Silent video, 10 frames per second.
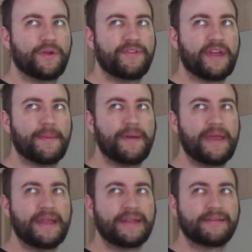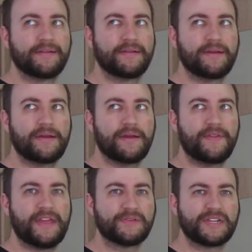I think
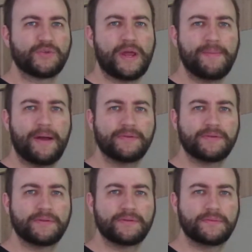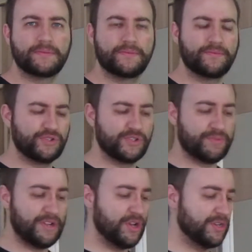it was like £20, which is
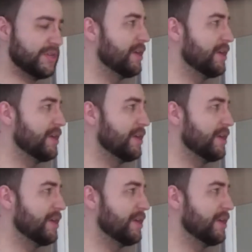pretty good.